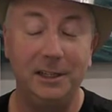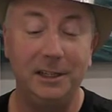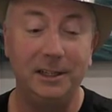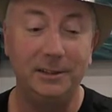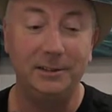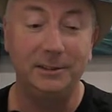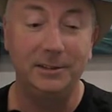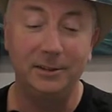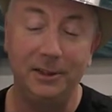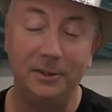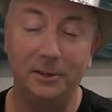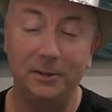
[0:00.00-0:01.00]
uh,
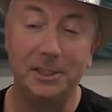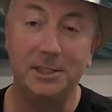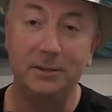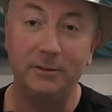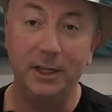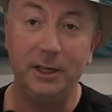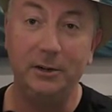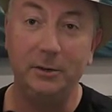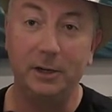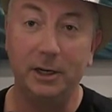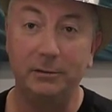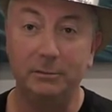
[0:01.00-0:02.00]
you know, the rest of the video
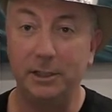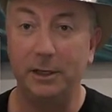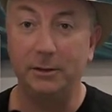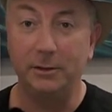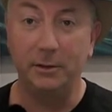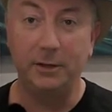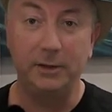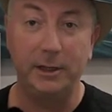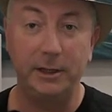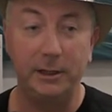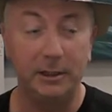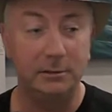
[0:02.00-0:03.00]
where I tear through
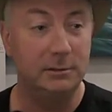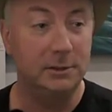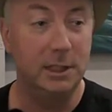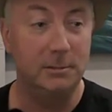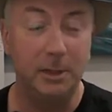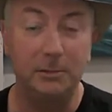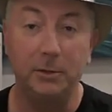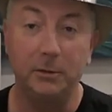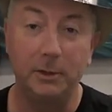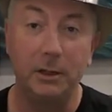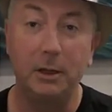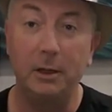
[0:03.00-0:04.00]
everything that's come up
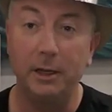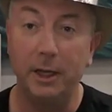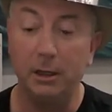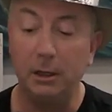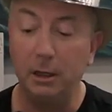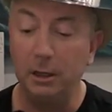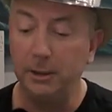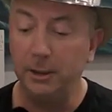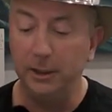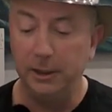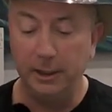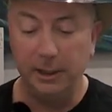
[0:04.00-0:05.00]
over the holiday haul.
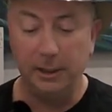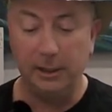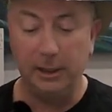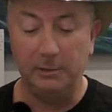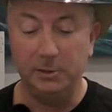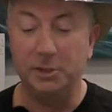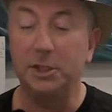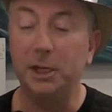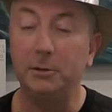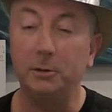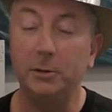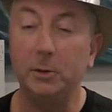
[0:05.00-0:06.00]
And I appreciate
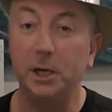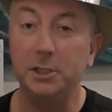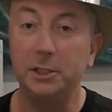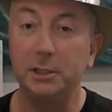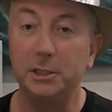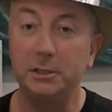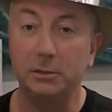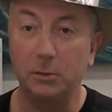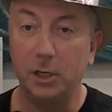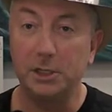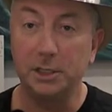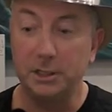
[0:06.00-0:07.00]
you rewatching this or
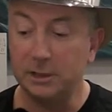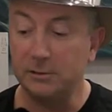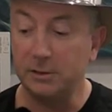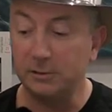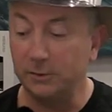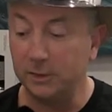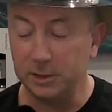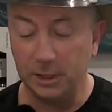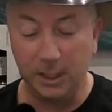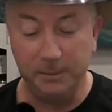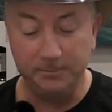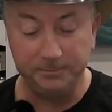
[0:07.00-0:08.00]
watching this for the first
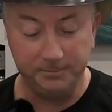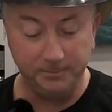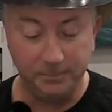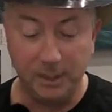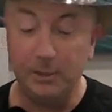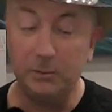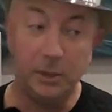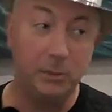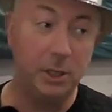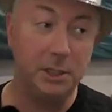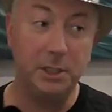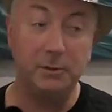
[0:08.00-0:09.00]
time and
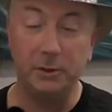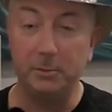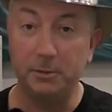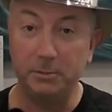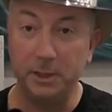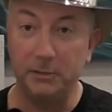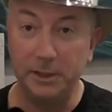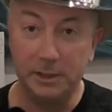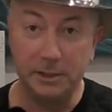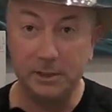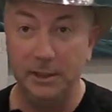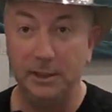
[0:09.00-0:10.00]
rewatching from the previous